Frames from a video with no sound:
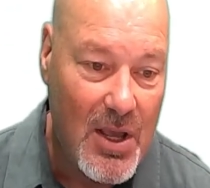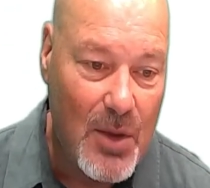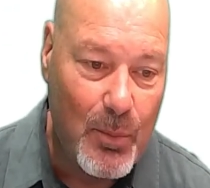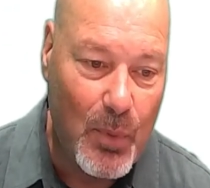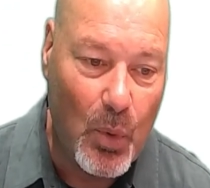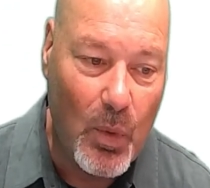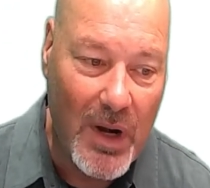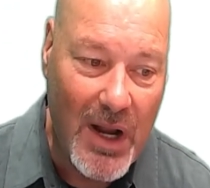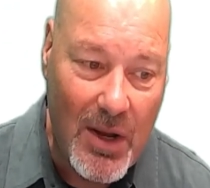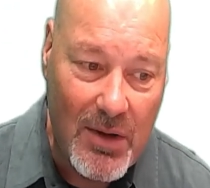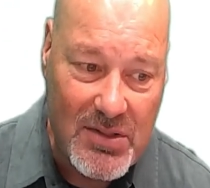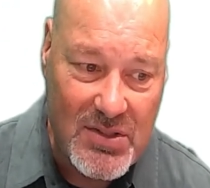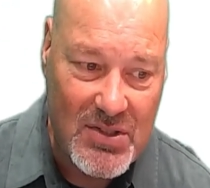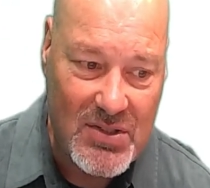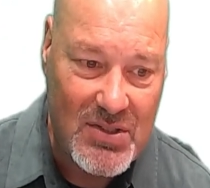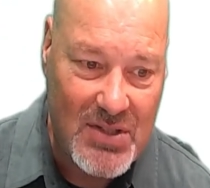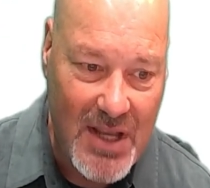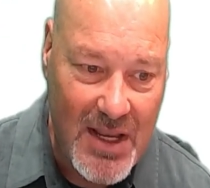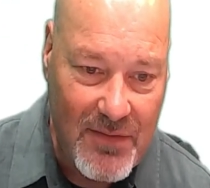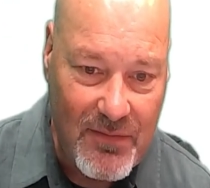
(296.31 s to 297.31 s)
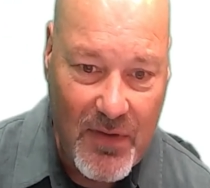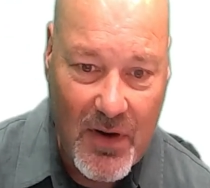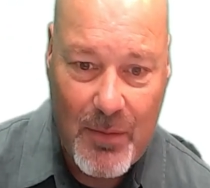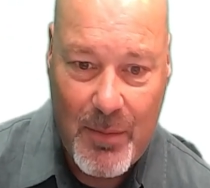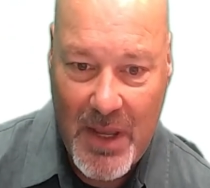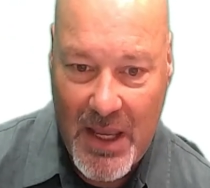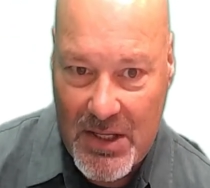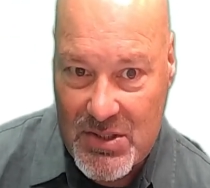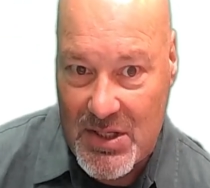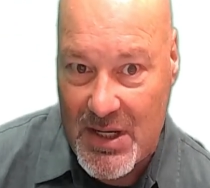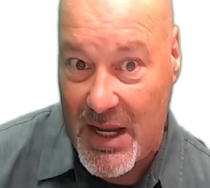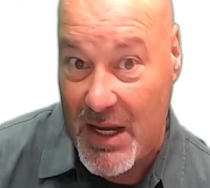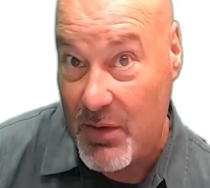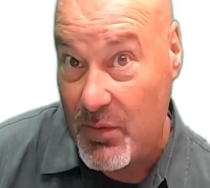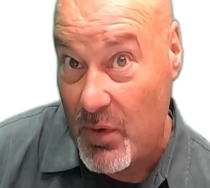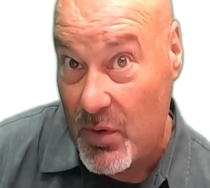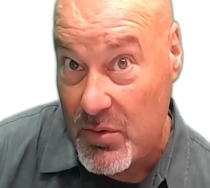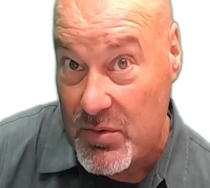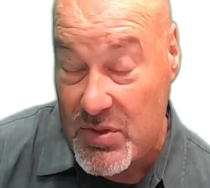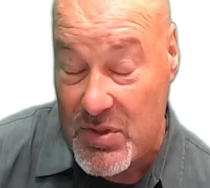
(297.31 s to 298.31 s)
but when I was a State Farm agent, I
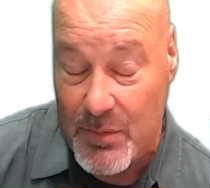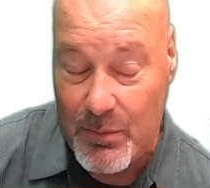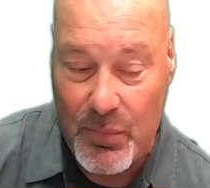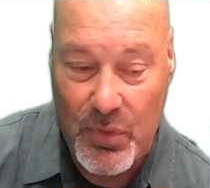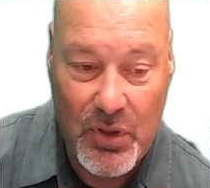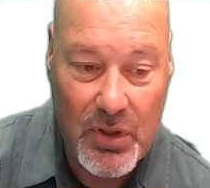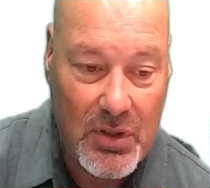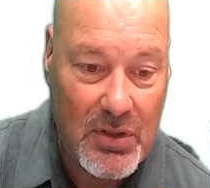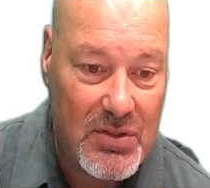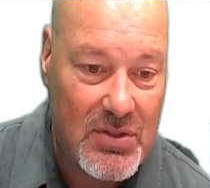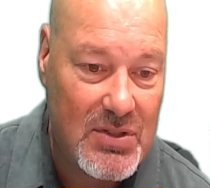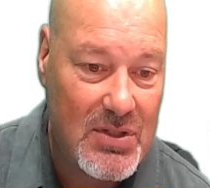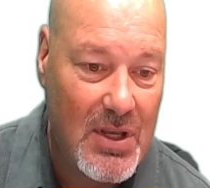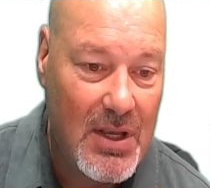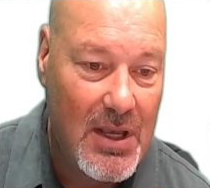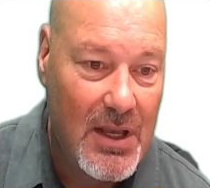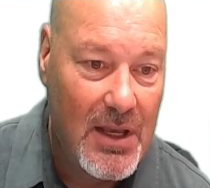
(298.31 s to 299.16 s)
wrote some books.